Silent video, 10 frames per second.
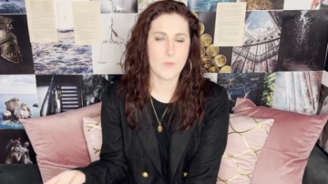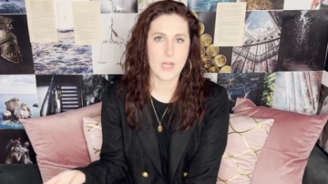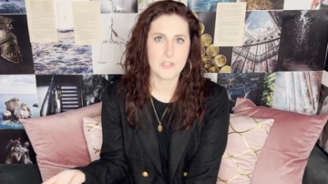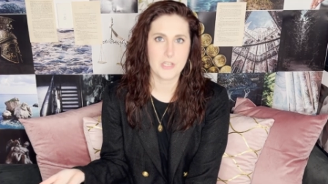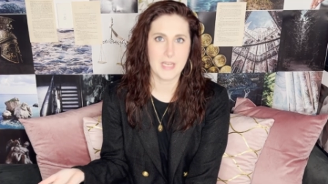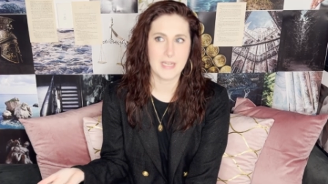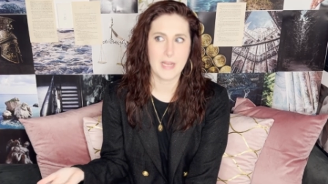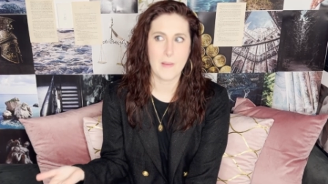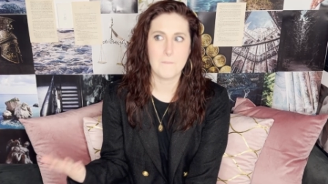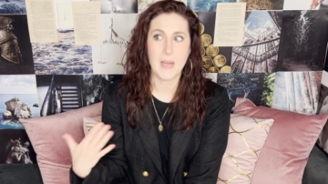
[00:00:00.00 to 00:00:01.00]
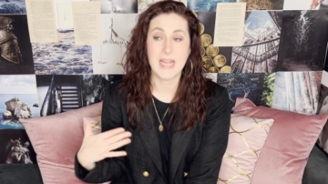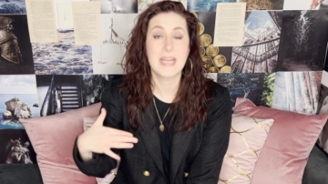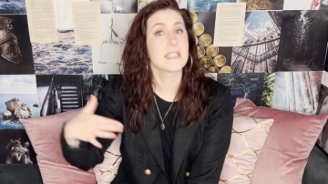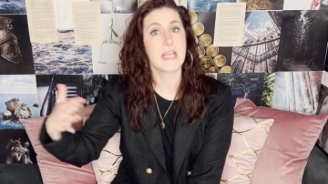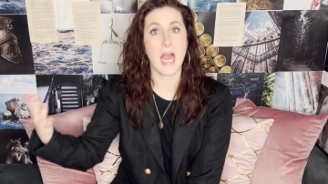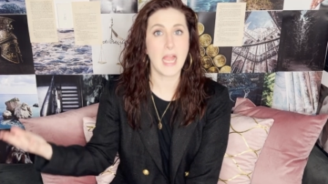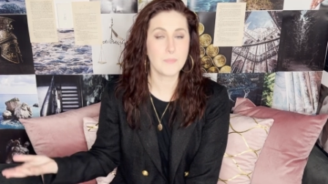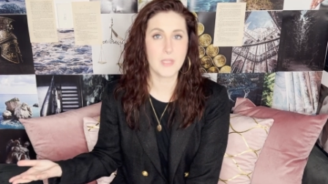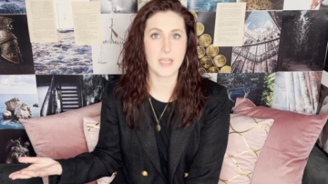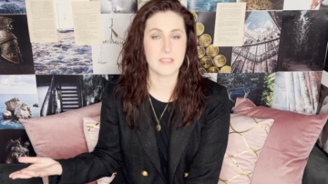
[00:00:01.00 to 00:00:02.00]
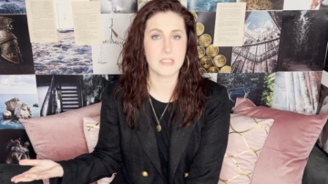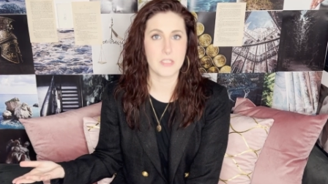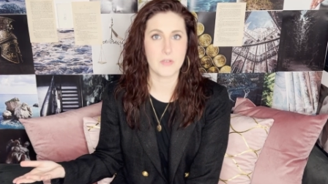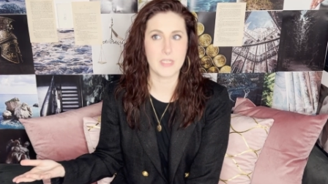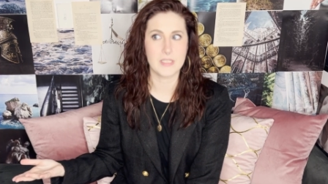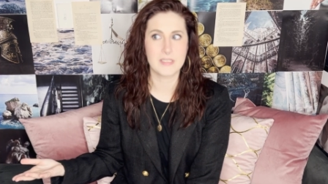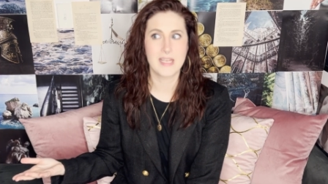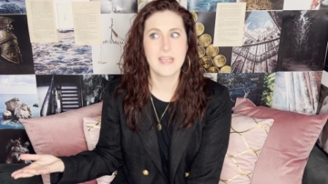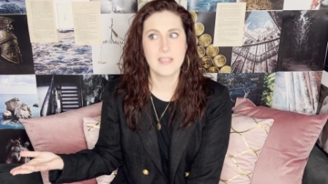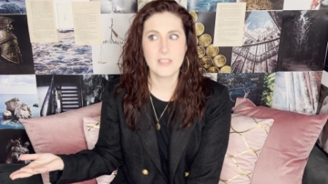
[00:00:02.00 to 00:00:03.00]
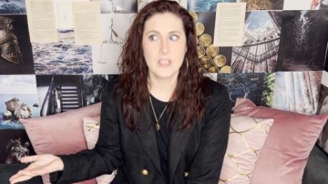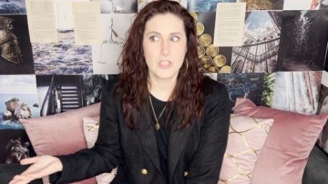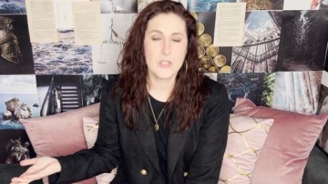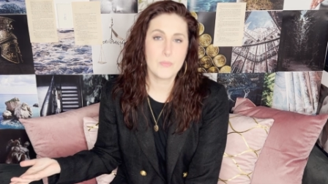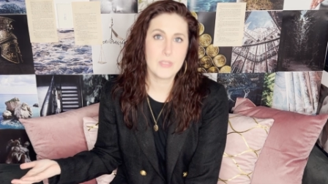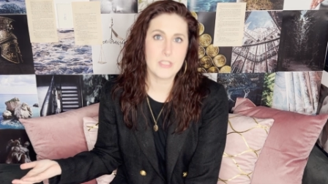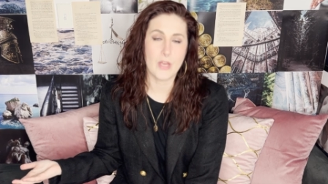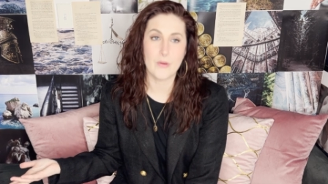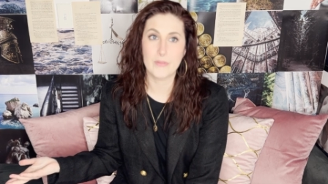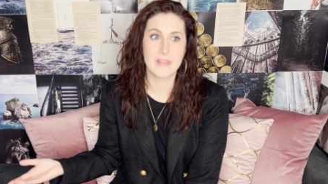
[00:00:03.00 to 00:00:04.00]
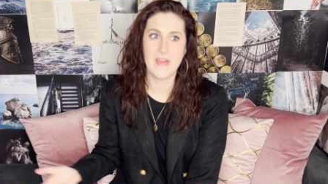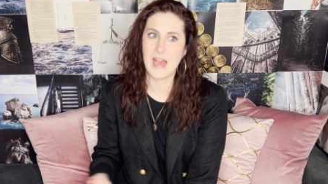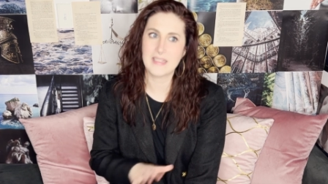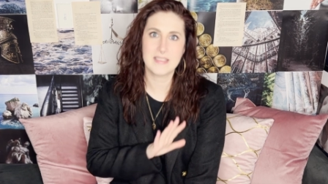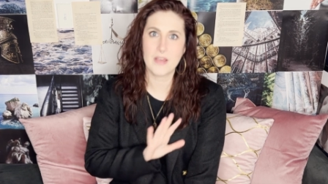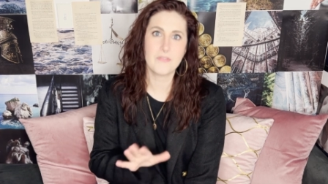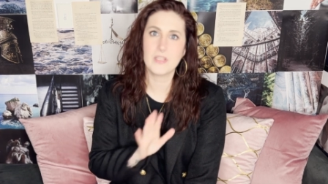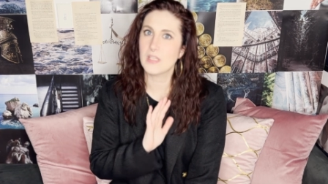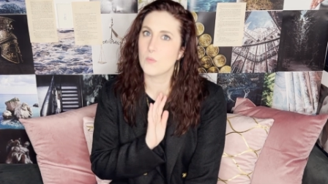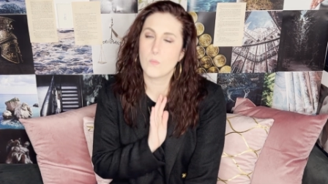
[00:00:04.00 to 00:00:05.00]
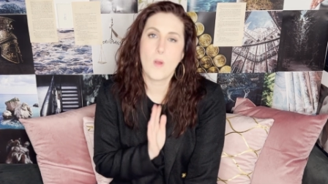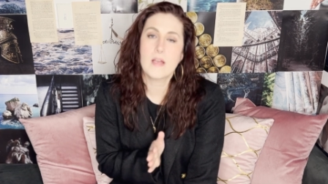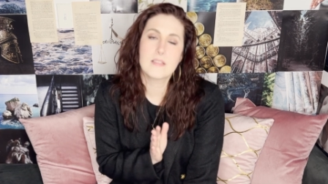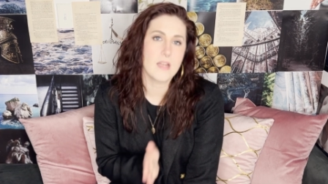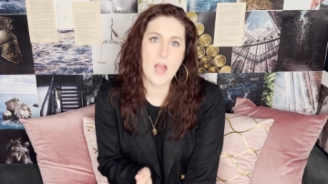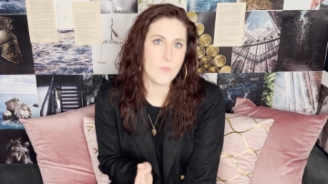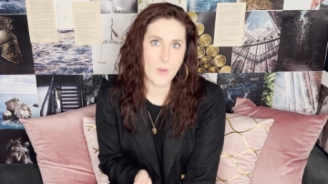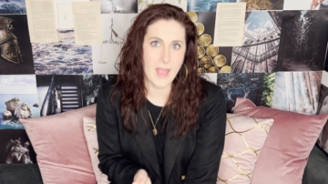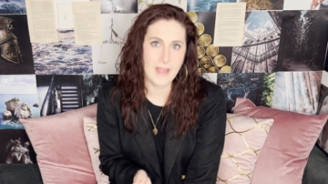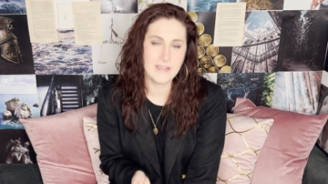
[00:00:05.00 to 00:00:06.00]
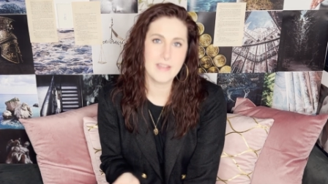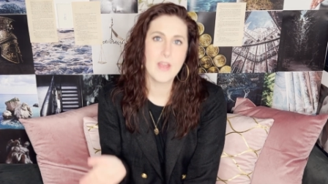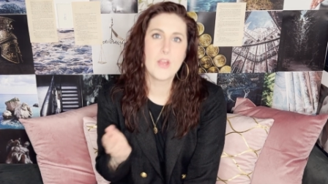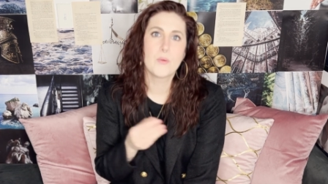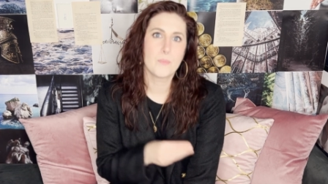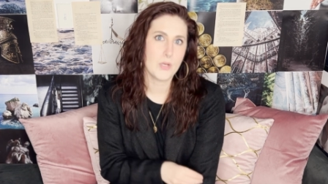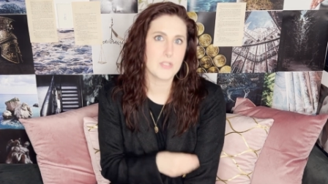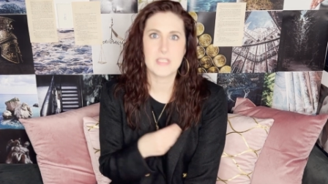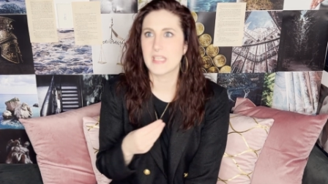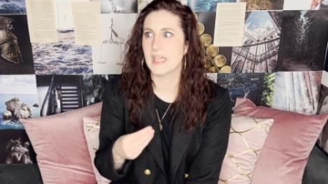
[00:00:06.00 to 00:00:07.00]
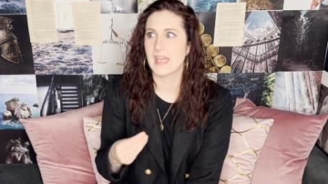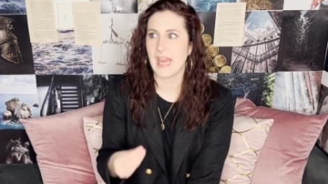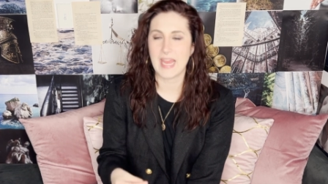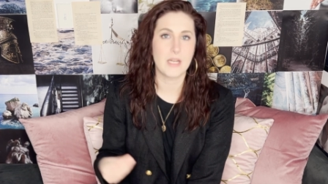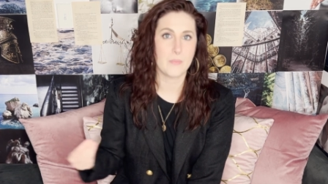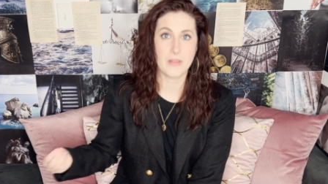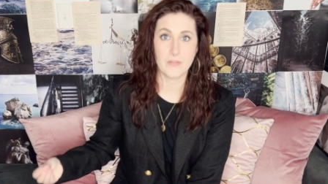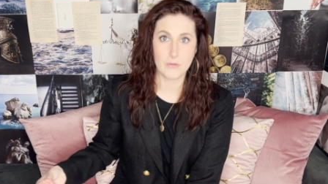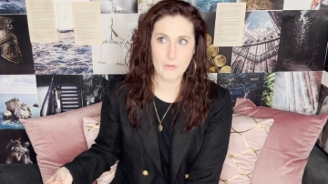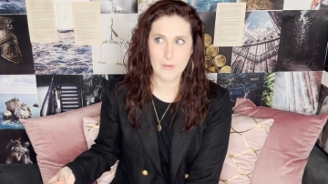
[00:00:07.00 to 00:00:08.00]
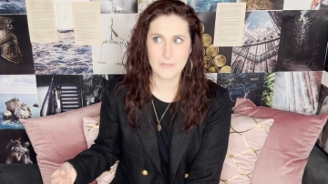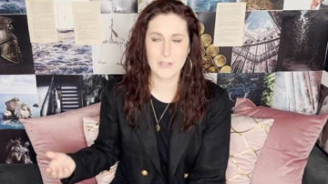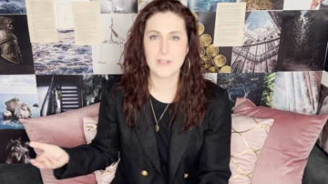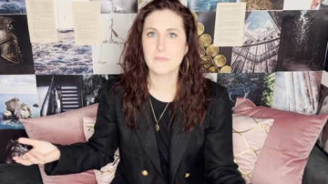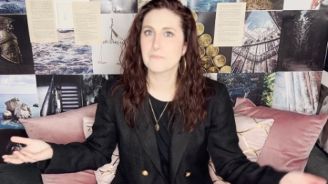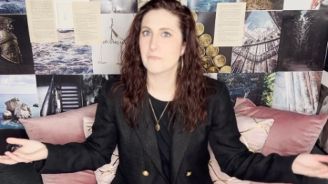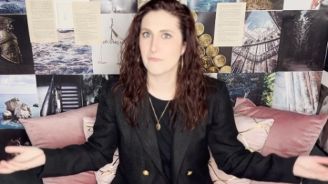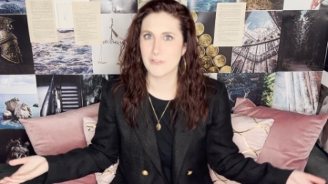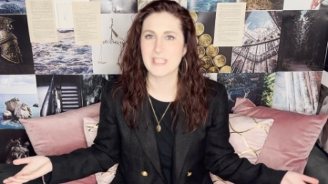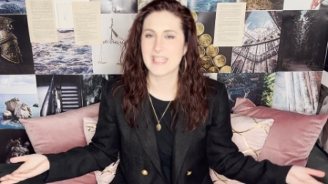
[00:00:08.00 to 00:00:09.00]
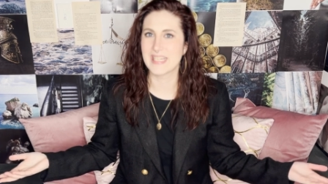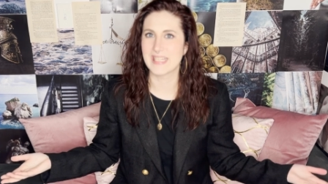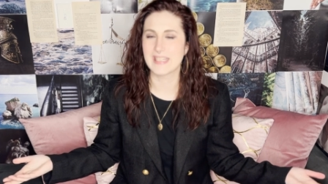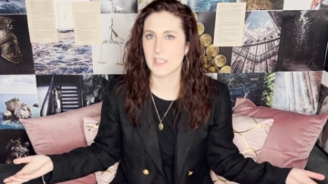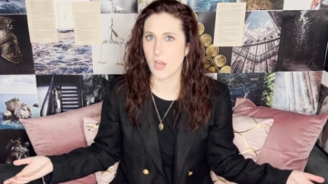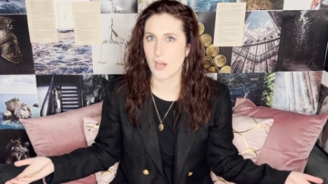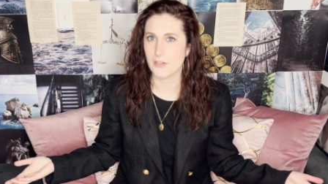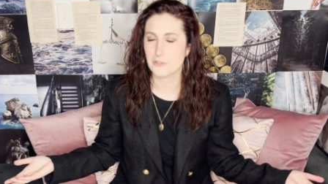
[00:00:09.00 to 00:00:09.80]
watching my timeline series, you would know that that definitely was not when Percy, Annabeth, and Grover visited the arch.